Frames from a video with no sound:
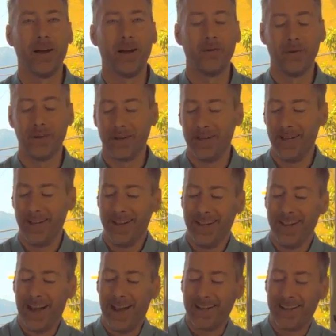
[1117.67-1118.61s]
I
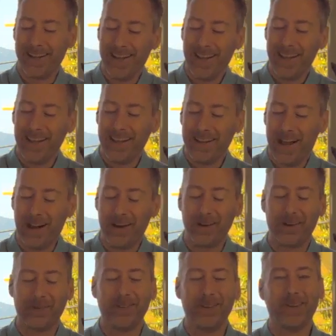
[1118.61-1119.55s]
don't
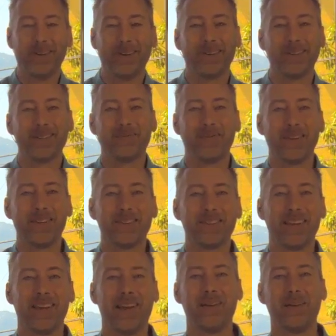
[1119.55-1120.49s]
know if you know this, but
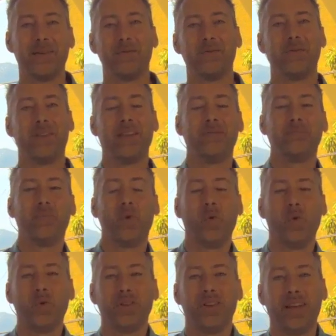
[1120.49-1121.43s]
they
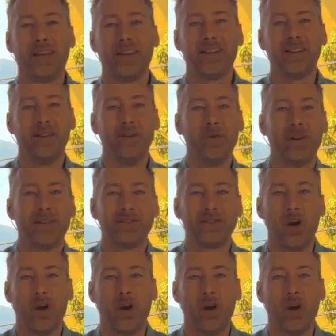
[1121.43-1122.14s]
polled like U.S.